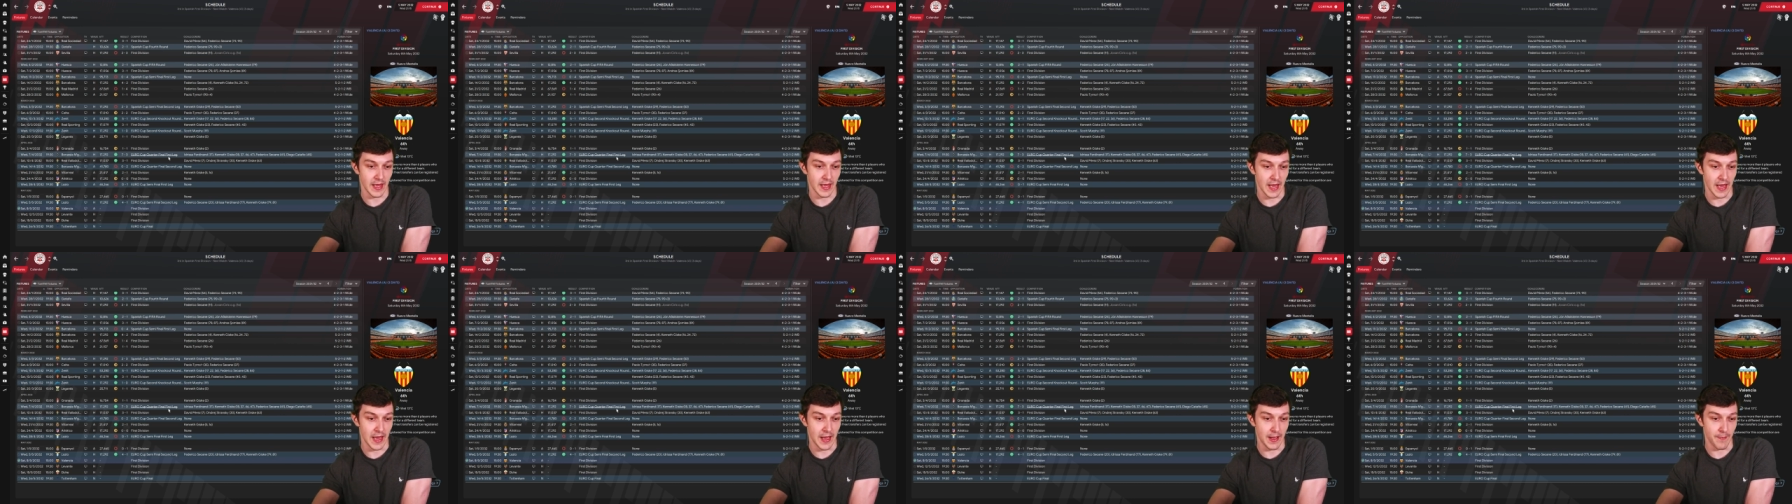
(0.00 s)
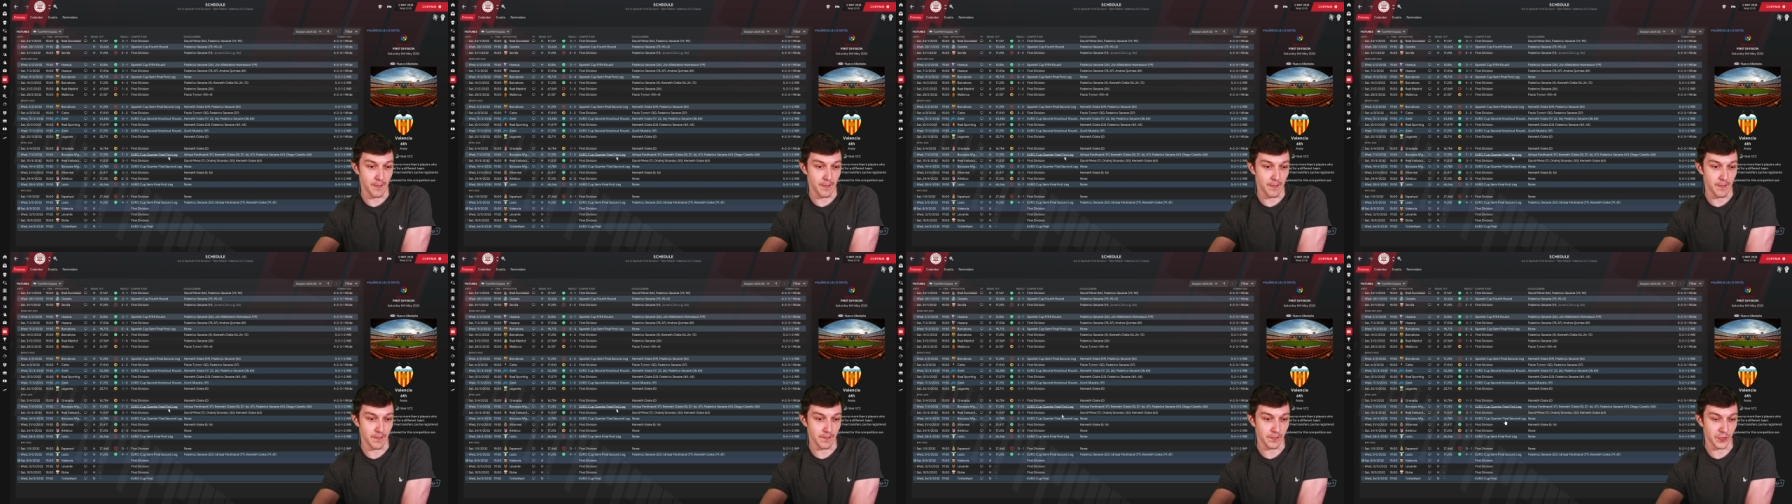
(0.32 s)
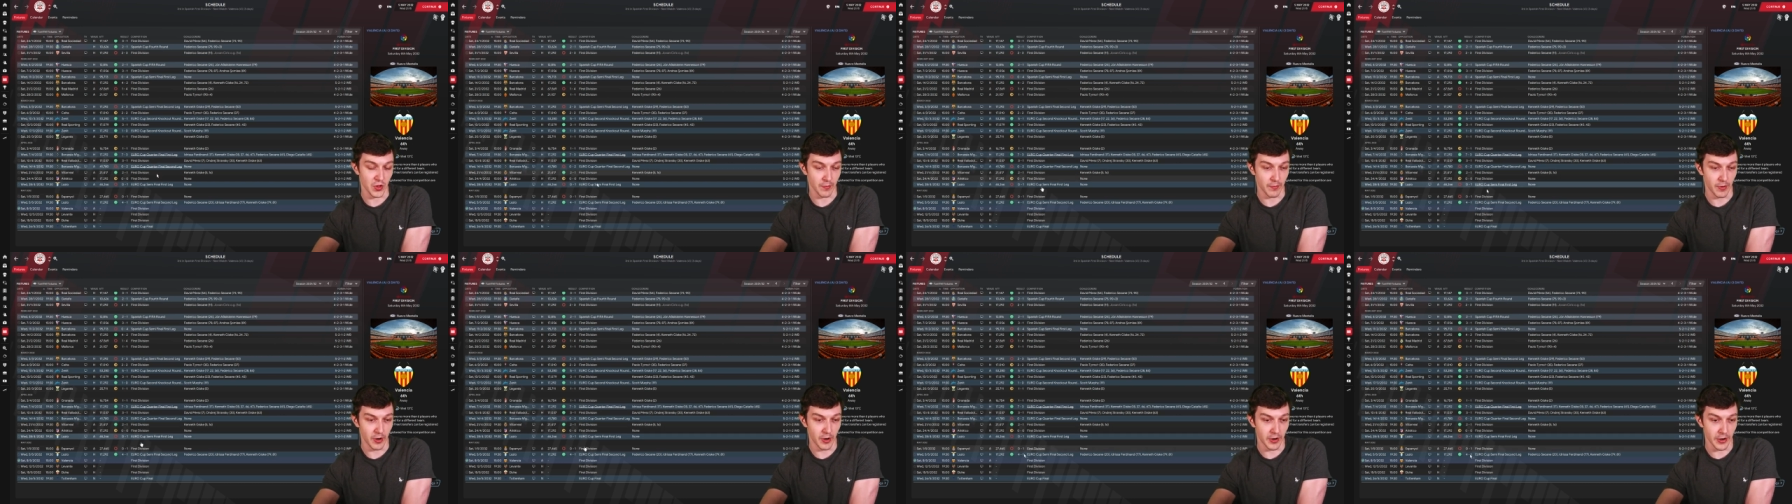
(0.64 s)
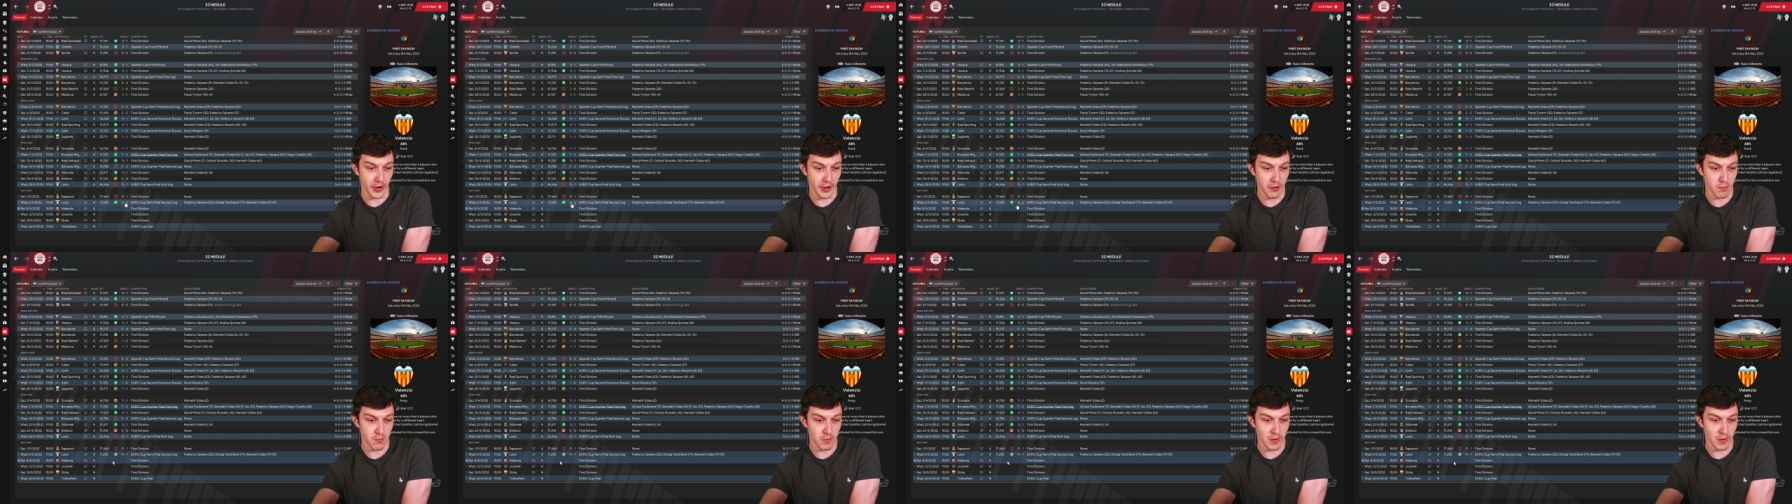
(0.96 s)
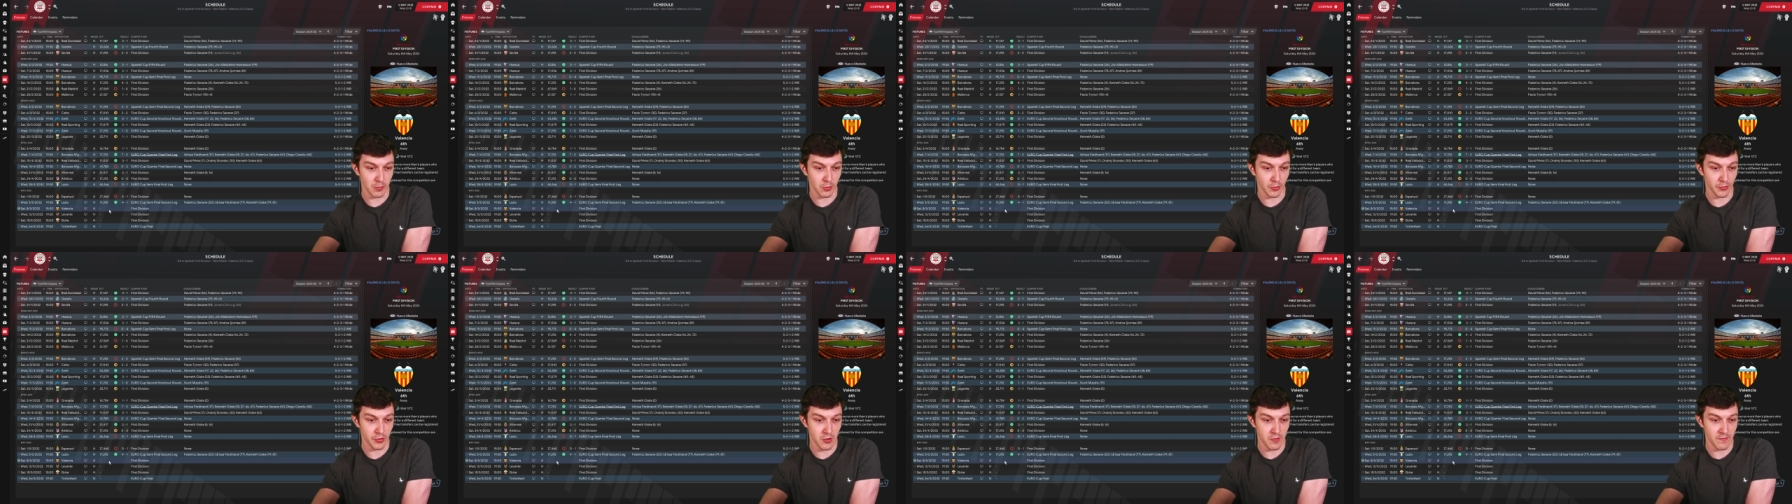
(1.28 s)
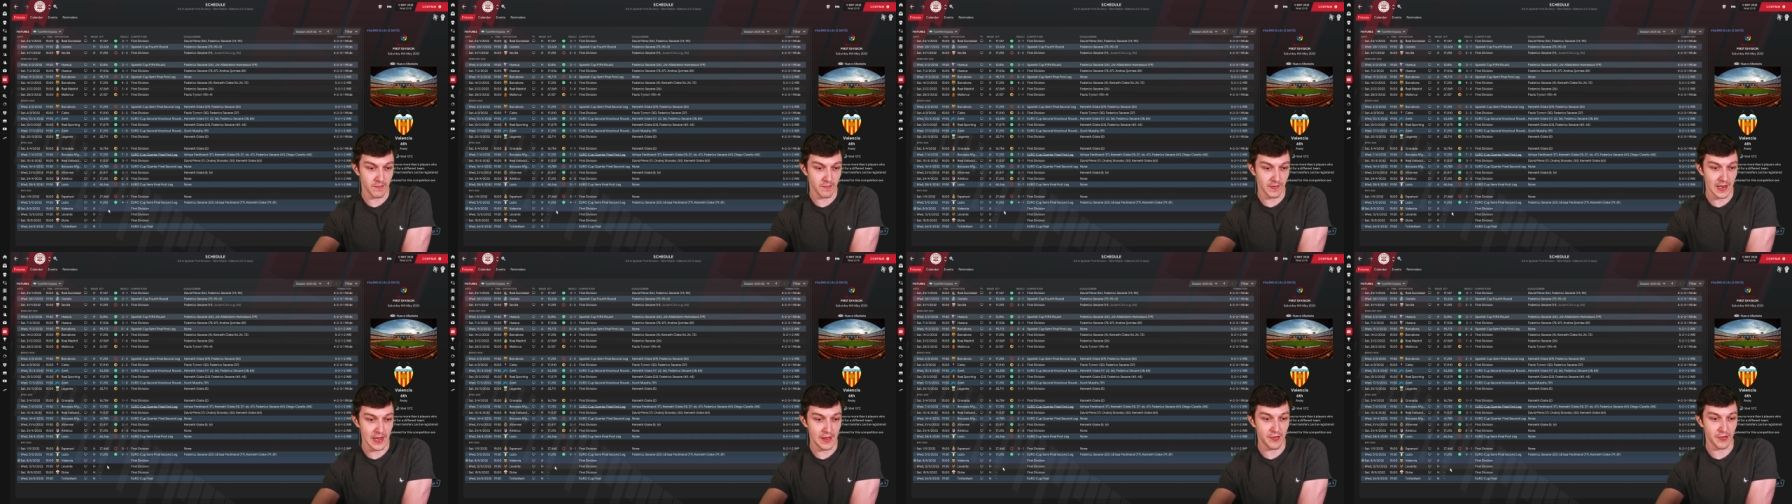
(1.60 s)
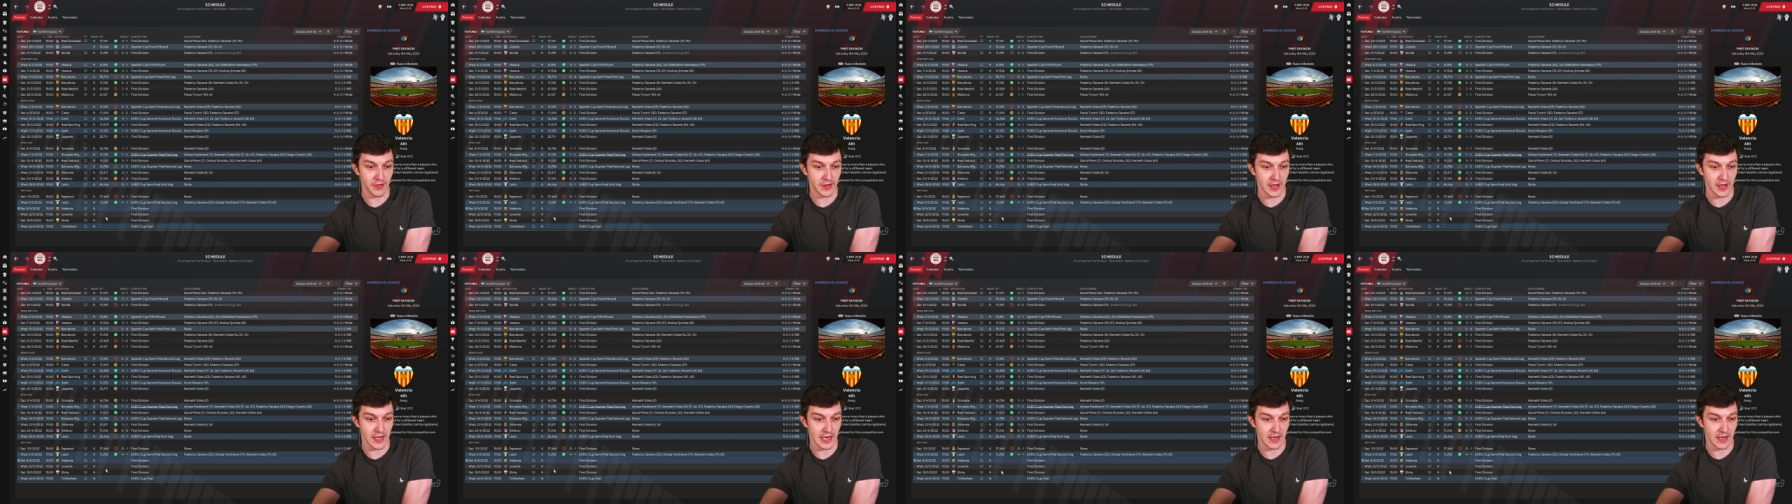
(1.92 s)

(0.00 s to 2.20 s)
Um, tomorrow we will do Valencia,